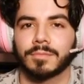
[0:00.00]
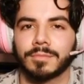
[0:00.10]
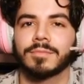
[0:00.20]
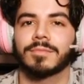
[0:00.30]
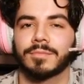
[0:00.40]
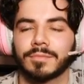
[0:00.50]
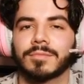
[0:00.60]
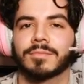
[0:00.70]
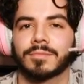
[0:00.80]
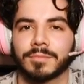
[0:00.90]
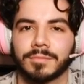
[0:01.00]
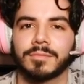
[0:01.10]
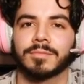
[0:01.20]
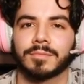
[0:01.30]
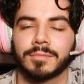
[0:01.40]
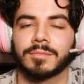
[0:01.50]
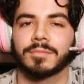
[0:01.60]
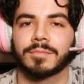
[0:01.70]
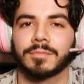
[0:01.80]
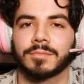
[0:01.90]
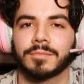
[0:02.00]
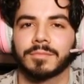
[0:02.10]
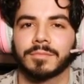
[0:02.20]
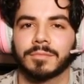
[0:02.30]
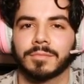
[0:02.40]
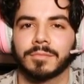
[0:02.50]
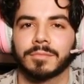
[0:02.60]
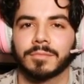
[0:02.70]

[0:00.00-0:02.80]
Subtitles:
And then handing out care kits. So being